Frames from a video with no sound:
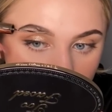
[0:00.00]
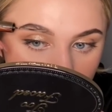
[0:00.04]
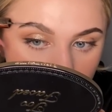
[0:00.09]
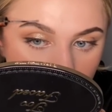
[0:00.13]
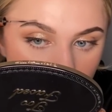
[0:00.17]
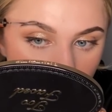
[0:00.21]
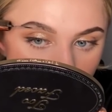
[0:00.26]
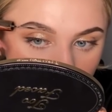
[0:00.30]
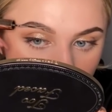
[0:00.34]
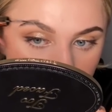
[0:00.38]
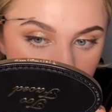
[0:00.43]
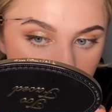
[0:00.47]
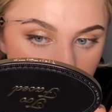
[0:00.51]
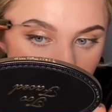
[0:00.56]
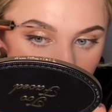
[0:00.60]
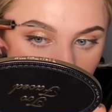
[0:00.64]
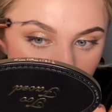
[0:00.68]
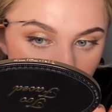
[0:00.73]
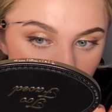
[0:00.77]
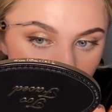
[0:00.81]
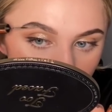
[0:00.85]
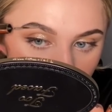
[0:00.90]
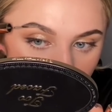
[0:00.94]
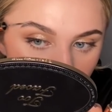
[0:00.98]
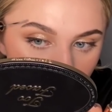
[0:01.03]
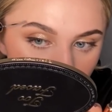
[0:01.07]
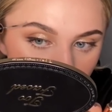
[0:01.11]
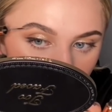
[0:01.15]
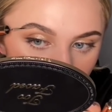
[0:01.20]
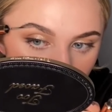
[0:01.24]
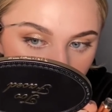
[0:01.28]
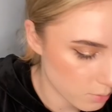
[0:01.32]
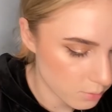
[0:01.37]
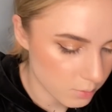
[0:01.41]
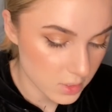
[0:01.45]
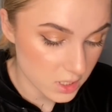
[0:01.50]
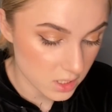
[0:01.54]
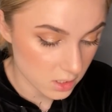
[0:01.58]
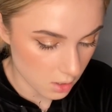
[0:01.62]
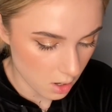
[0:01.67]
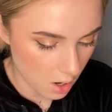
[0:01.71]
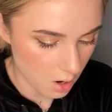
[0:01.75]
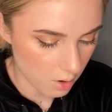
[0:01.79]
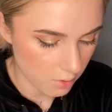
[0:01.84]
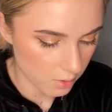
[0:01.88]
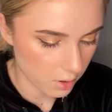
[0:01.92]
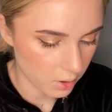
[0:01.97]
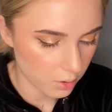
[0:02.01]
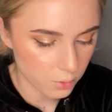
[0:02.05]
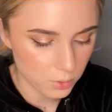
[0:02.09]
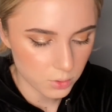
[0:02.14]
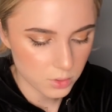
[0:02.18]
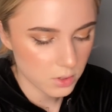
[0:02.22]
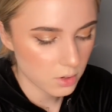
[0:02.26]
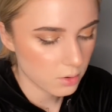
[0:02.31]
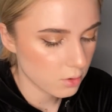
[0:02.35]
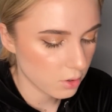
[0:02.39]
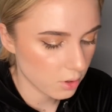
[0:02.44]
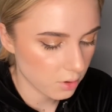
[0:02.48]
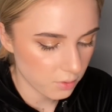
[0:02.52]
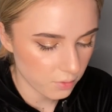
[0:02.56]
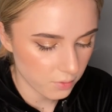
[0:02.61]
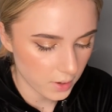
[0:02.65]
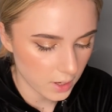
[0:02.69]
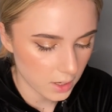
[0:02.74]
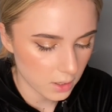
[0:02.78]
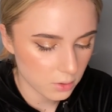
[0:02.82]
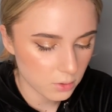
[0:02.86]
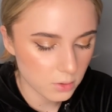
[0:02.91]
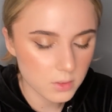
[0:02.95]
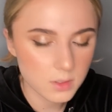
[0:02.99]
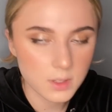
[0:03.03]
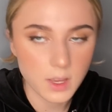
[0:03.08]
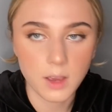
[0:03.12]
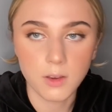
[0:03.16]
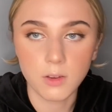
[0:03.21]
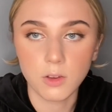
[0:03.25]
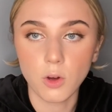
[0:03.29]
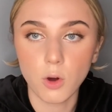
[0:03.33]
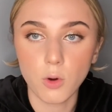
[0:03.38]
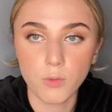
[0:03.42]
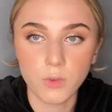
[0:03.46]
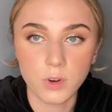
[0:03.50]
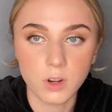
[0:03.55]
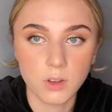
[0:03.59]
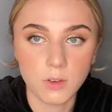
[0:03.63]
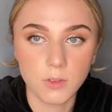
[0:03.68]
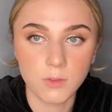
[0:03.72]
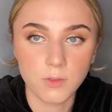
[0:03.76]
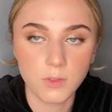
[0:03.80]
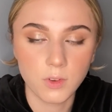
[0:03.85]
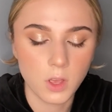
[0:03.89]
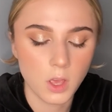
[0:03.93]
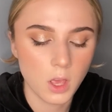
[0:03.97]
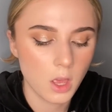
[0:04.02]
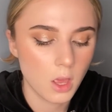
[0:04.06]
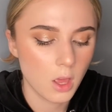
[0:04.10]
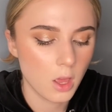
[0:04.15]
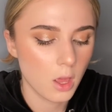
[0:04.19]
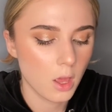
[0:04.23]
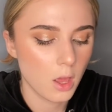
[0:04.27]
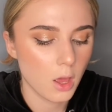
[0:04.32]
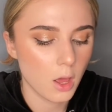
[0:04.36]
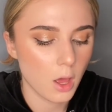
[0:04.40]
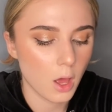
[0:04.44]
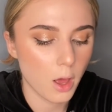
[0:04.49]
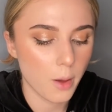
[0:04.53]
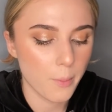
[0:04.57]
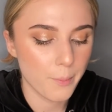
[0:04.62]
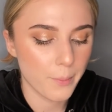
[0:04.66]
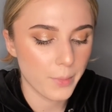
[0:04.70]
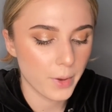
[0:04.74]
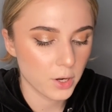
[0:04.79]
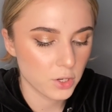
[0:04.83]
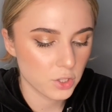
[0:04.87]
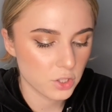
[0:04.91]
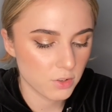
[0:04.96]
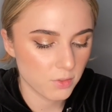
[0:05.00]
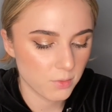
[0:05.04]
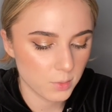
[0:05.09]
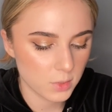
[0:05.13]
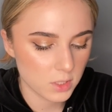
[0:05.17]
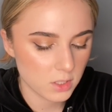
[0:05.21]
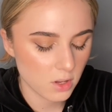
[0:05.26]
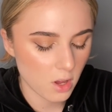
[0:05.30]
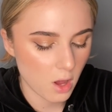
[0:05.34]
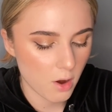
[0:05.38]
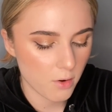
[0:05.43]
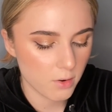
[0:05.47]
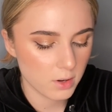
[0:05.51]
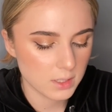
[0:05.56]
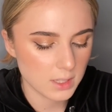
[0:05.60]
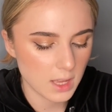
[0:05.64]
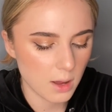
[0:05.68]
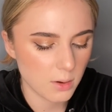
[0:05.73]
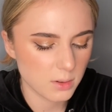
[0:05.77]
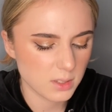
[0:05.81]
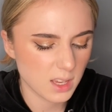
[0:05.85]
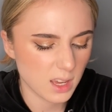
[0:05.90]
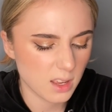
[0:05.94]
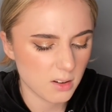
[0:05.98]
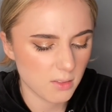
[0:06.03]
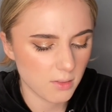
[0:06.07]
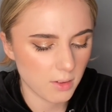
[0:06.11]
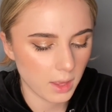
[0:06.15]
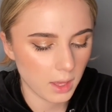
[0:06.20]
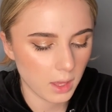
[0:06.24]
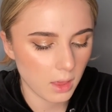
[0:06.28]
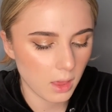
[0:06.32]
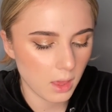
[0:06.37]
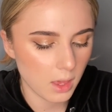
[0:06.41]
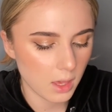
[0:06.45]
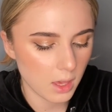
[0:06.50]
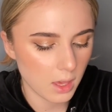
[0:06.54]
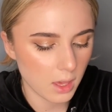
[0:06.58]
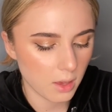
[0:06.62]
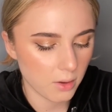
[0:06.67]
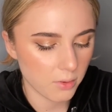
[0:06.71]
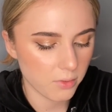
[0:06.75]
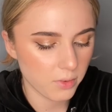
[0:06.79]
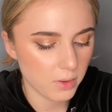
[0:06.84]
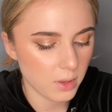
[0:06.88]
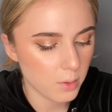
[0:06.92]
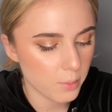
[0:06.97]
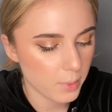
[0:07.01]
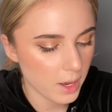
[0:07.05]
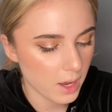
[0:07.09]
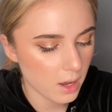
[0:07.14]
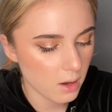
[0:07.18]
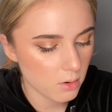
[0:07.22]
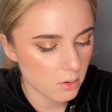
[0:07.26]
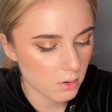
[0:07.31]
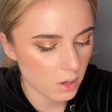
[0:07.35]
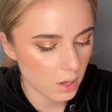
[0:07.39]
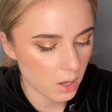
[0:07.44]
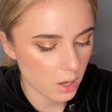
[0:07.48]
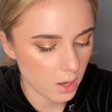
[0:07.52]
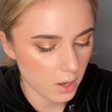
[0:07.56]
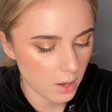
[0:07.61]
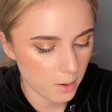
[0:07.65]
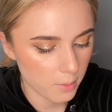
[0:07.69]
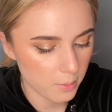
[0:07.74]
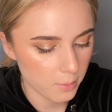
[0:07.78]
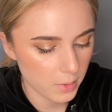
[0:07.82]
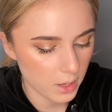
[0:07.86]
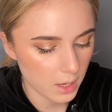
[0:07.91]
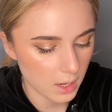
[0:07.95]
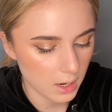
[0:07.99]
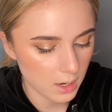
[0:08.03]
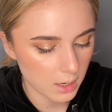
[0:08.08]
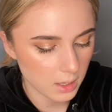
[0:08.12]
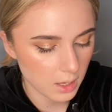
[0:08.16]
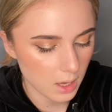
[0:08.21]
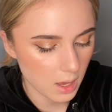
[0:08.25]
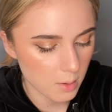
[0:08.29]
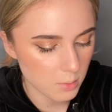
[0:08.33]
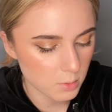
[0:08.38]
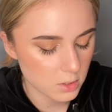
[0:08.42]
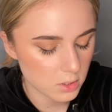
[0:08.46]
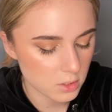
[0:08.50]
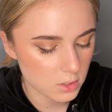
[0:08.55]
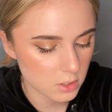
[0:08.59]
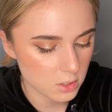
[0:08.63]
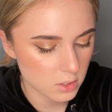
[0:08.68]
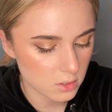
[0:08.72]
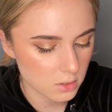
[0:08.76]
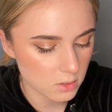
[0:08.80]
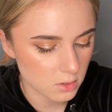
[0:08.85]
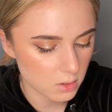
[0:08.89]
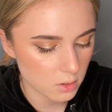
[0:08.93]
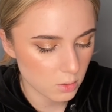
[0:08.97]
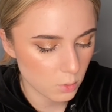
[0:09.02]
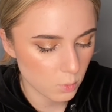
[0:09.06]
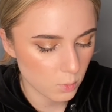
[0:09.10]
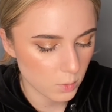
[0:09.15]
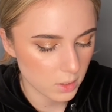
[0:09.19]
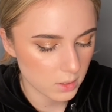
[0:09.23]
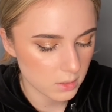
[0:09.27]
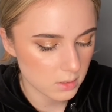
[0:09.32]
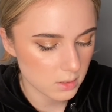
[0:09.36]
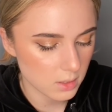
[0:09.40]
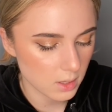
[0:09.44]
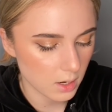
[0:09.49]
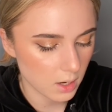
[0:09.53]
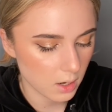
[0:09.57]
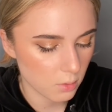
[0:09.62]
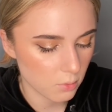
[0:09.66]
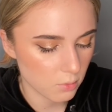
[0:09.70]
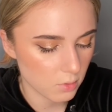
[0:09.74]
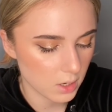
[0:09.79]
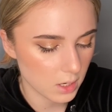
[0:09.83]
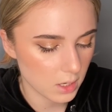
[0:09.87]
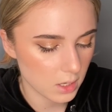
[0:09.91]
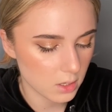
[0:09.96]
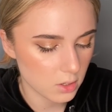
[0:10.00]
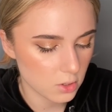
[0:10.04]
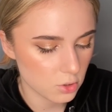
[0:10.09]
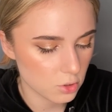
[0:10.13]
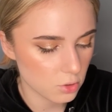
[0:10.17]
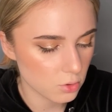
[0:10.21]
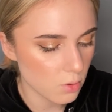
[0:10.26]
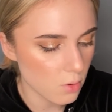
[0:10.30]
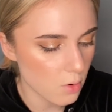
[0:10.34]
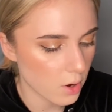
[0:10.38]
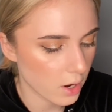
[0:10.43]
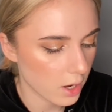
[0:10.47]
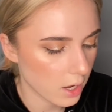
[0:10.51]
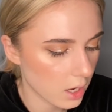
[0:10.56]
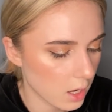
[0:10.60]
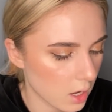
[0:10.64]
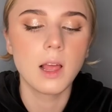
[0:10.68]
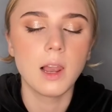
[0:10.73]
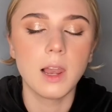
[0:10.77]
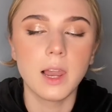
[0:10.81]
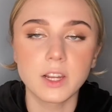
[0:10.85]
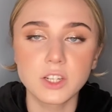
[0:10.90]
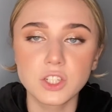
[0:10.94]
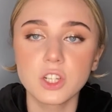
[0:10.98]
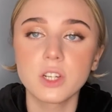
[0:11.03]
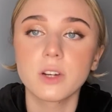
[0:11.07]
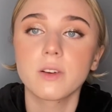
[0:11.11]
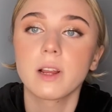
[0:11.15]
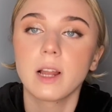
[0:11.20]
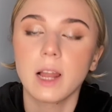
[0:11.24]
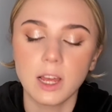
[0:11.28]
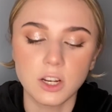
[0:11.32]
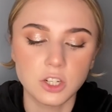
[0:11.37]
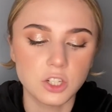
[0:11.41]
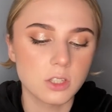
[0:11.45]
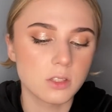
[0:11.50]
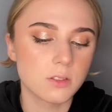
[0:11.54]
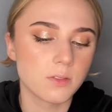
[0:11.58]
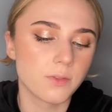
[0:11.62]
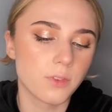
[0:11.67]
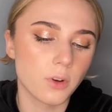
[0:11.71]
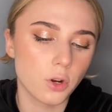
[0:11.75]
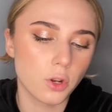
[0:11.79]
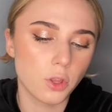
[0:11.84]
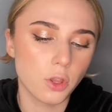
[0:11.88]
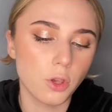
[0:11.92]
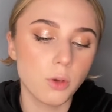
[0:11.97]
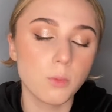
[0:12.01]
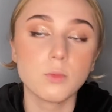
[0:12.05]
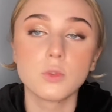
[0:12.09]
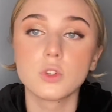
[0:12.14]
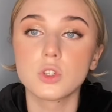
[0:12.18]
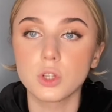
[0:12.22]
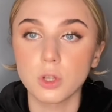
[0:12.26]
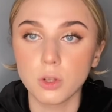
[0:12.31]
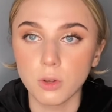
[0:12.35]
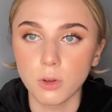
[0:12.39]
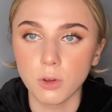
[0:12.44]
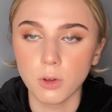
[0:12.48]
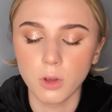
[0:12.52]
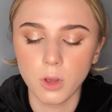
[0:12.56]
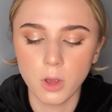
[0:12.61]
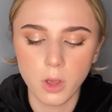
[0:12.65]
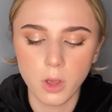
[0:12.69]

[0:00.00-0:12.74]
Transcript: Charlotte Tilbury. Mascara, also no fails. I got rid of a bunch of mascaras that I was kind of like iffy about um, and I kept just the ones that I really enjoy. Legendary Lashes Volume 2